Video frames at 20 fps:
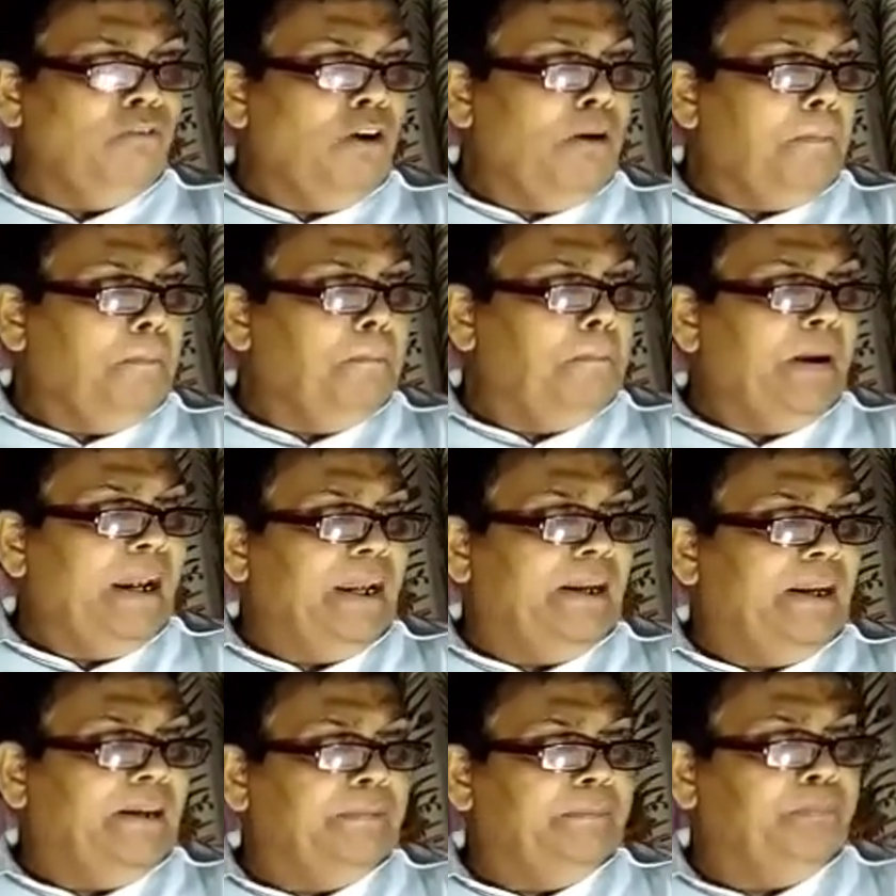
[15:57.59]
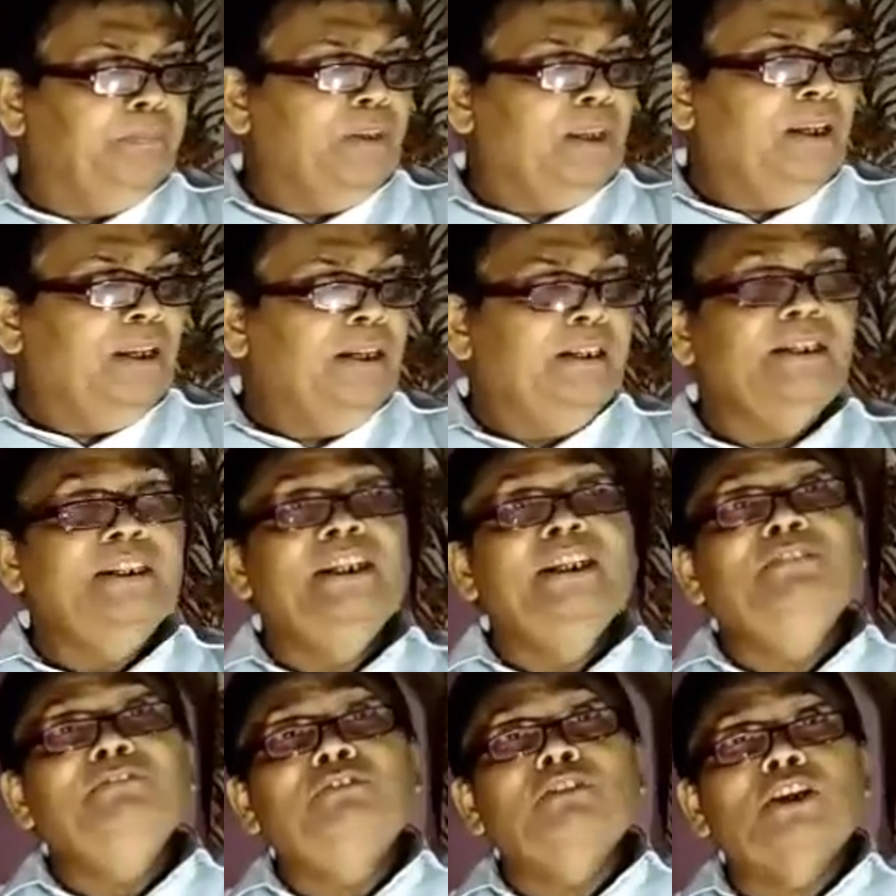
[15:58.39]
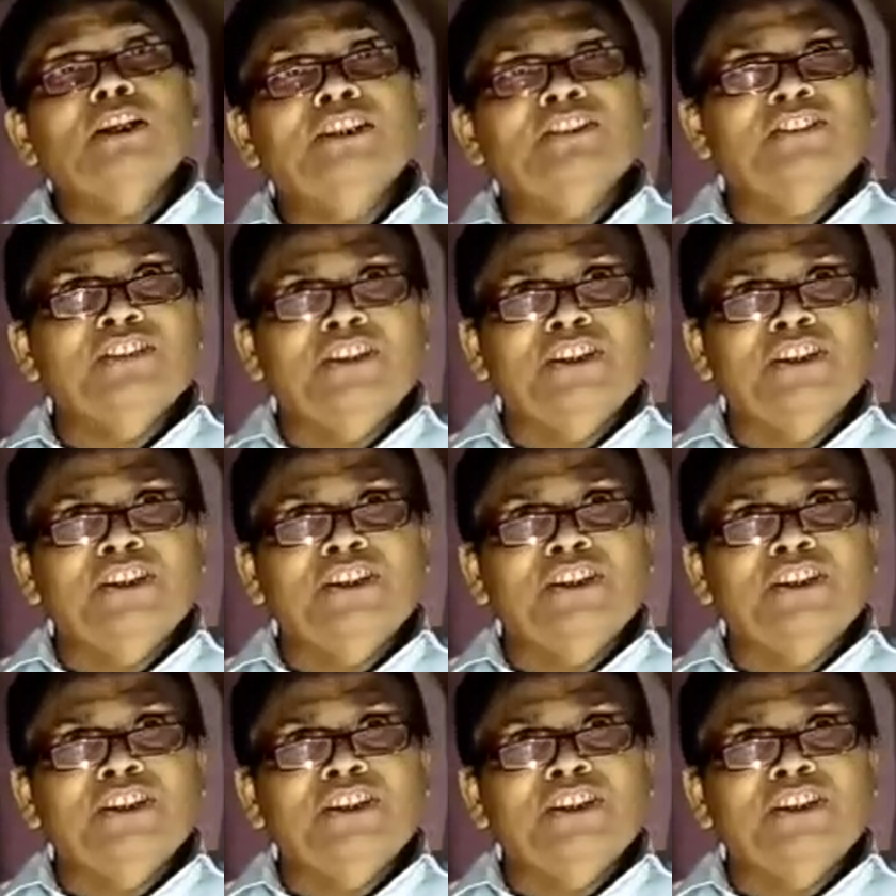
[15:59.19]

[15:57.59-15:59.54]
Deforestation for